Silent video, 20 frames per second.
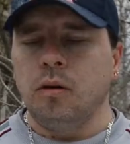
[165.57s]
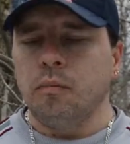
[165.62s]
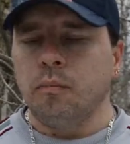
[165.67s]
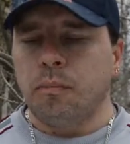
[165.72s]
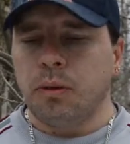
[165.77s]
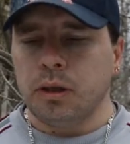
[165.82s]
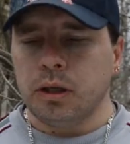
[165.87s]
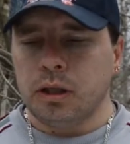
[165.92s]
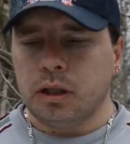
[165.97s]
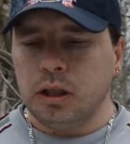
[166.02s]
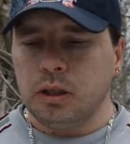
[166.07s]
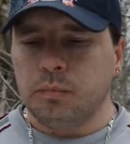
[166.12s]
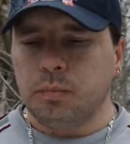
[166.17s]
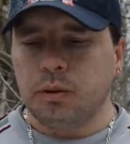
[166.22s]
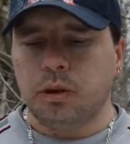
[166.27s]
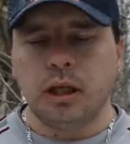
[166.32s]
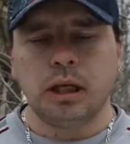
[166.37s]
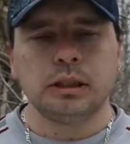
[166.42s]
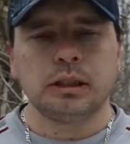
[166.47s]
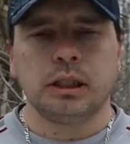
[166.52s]
But a good
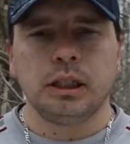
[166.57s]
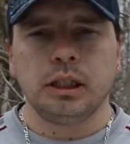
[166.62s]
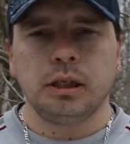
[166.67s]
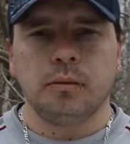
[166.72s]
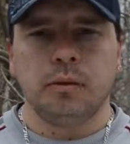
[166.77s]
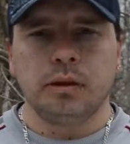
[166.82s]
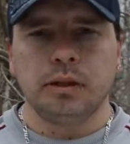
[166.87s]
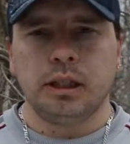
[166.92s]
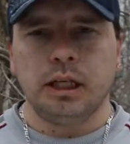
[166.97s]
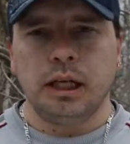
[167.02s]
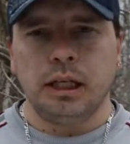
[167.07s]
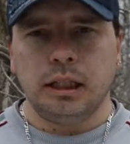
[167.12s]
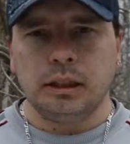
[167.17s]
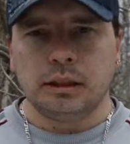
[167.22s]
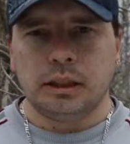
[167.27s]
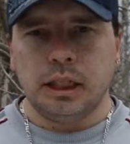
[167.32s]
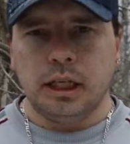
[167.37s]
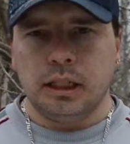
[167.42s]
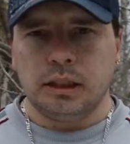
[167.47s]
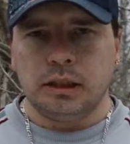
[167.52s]
plus thing about that is
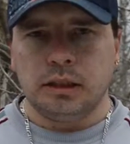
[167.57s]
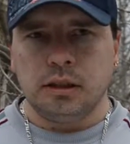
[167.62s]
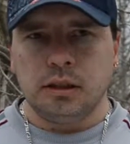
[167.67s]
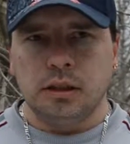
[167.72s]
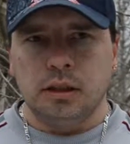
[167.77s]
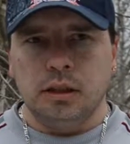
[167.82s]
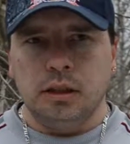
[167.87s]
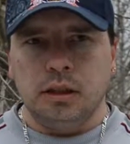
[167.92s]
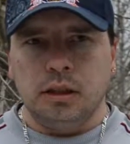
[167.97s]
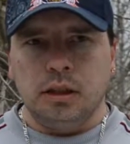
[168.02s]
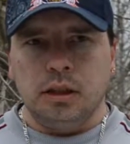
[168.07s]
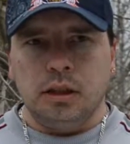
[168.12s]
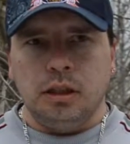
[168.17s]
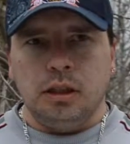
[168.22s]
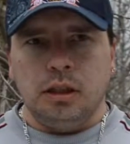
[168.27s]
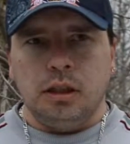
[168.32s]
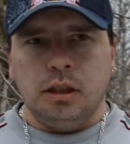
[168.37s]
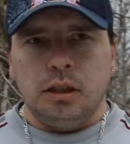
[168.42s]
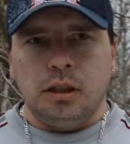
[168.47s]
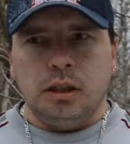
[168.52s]
that
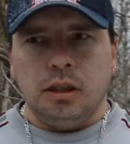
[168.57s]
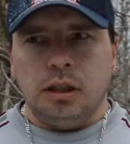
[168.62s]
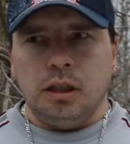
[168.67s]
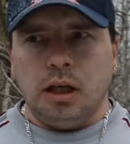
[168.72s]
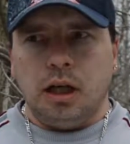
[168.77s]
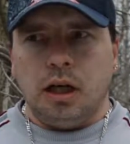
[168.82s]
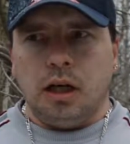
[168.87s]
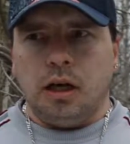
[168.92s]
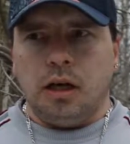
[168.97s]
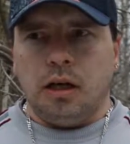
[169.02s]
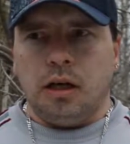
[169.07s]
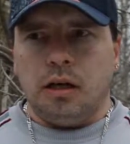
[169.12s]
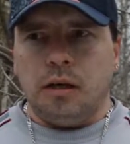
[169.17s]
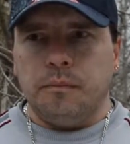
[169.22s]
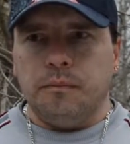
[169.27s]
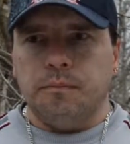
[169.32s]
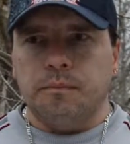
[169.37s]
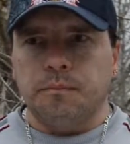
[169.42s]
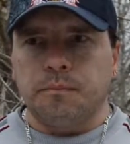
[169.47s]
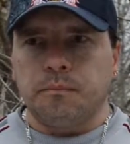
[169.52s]

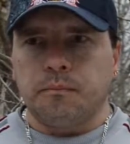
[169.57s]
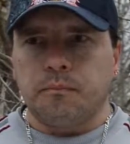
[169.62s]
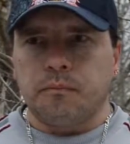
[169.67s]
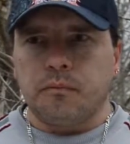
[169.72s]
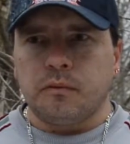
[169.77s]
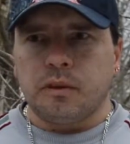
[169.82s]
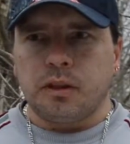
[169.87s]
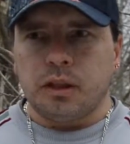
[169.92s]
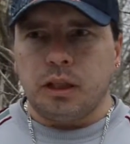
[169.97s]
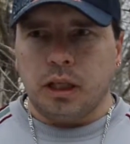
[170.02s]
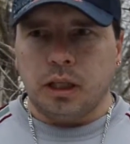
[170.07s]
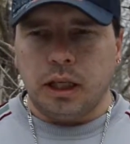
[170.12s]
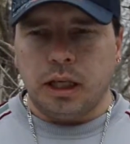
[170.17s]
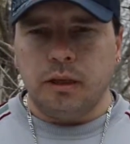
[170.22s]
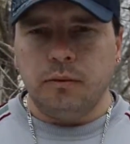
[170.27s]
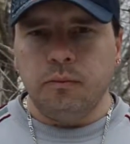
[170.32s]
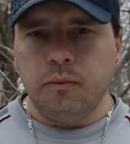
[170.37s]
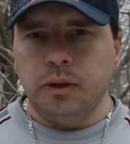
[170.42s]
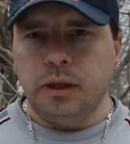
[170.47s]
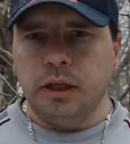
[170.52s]
the
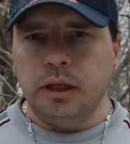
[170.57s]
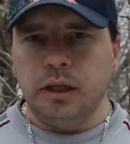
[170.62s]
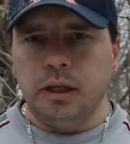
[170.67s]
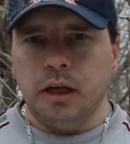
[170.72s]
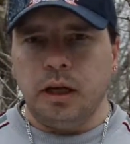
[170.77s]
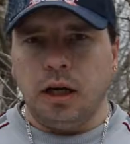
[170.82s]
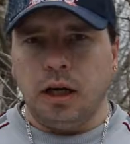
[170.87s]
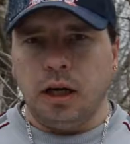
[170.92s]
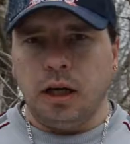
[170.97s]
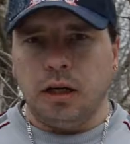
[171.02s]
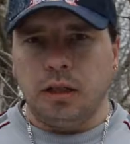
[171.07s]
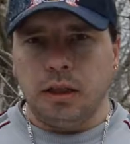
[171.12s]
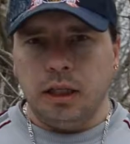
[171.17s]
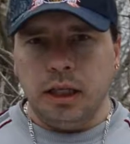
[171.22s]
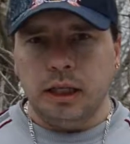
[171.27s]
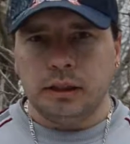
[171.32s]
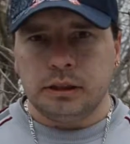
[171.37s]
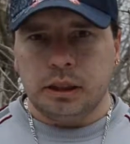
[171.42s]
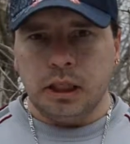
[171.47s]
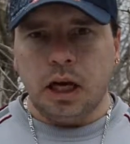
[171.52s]
laneway
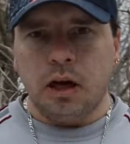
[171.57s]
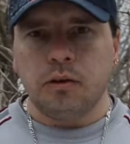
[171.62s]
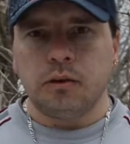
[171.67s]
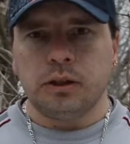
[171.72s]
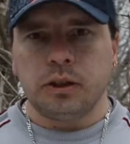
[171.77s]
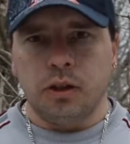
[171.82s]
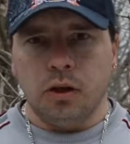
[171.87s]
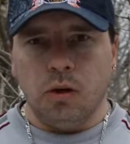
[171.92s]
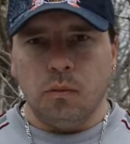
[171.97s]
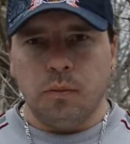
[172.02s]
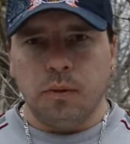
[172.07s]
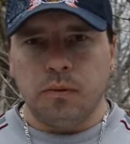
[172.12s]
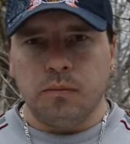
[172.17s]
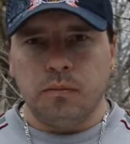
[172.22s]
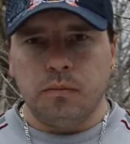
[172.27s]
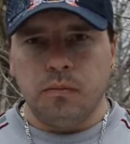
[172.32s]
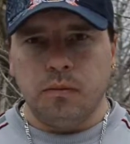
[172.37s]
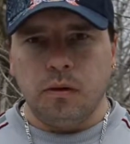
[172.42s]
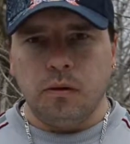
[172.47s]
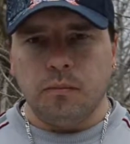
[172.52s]
is out in the open.
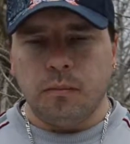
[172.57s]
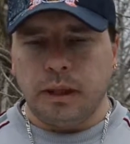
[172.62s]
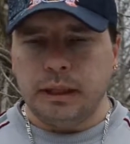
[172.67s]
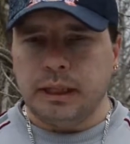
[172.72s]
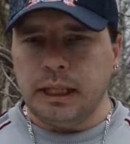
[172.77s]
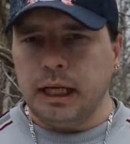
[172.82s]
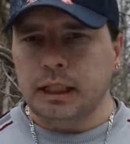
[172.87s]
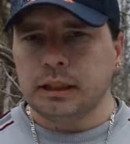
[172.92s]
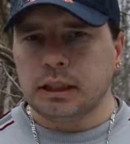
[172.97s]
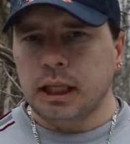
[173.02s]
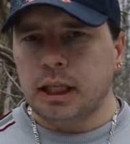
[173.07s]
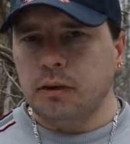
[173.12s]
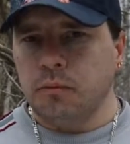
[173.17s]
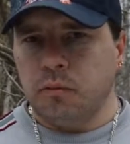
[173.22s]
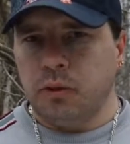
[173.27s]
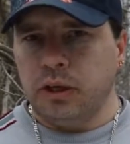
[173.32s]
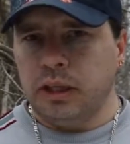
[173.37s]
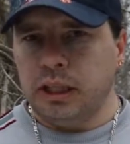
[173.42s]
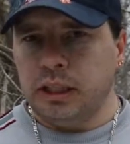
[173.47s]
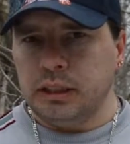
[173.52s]
My dad's
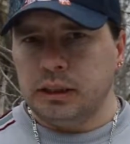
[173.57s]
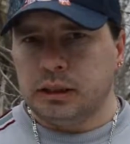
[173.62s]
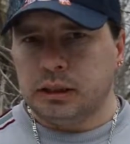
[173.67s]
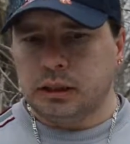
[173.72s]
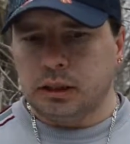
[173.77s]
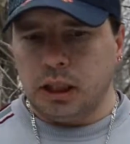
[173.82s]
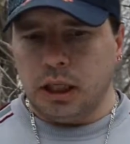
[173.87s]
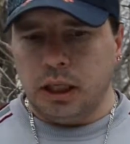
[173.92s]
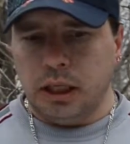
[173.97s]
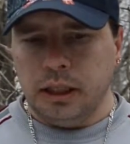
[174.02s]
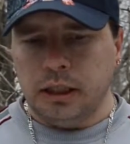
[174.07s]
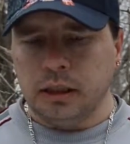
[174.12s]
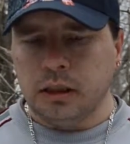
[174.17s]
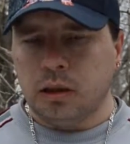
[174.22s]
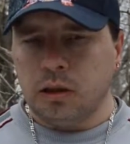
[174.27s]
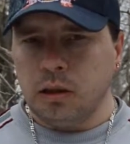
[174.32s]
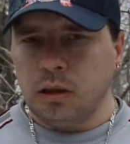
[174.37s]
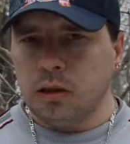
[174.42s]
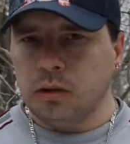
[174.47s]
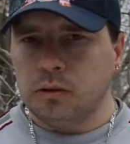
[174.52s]
laneway is
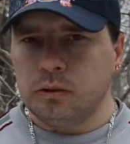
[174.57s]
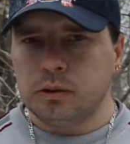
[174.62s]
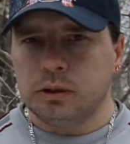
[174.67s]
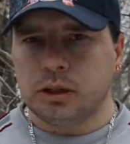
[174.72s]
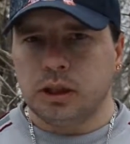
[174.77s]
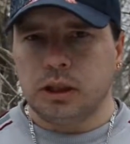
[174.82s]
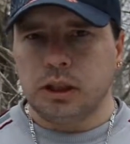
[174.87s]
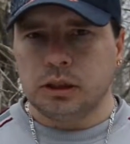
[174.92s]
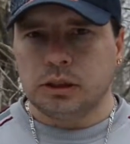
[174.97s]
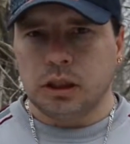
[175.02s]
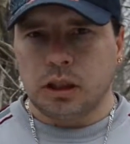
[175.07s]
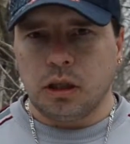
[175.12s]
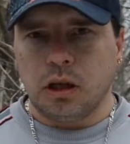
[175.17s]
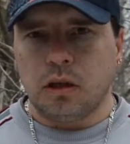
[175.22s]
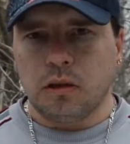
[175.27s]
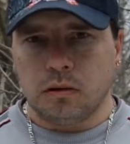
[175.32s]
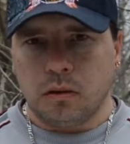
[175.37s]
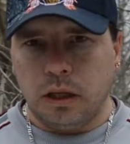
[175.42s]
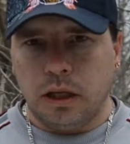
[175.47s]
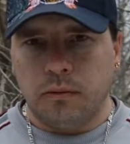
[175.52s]
enclosed and it's a
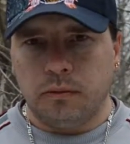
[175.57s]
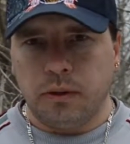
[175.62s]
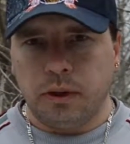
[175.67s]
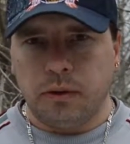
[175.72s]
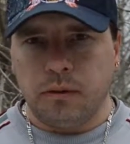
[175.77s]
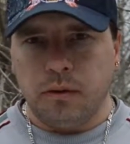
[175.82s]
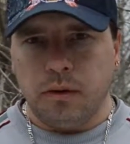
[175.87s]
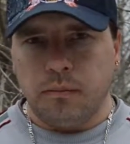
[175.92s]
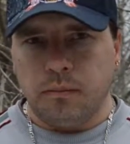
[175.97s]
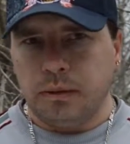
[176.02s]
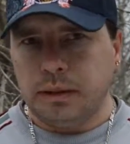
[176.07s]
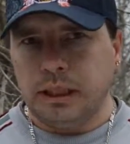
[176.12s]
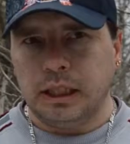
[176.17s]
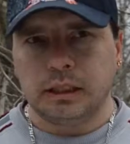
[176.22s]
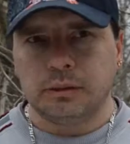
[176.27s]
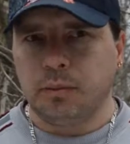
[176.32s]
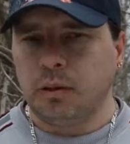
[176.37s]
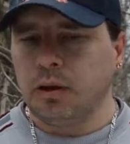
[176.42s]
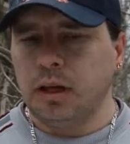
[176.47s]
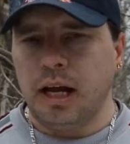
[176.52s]
long laneway, but
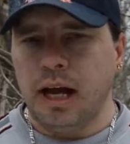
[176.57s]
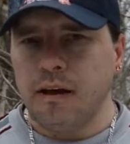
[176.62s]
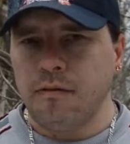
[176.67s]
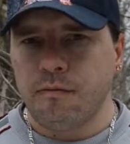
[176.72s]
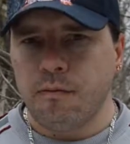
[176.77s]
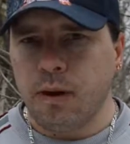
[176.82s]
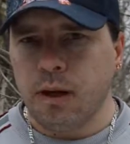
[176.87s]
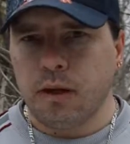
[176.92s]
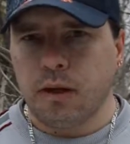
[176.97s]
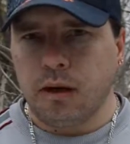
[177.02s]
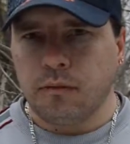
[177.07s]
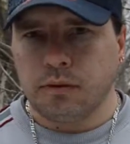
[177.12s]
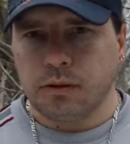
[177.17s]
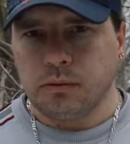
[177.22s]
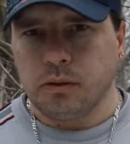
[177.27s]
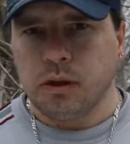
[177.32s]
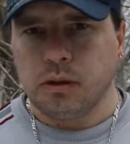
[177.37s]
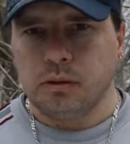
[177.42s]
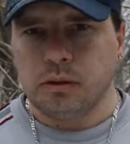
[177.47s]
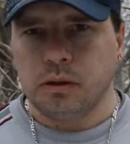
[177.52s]
that's about half a mile off the
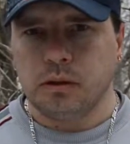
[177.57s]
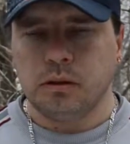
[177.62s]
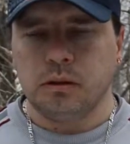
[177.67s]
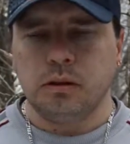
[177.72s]
road.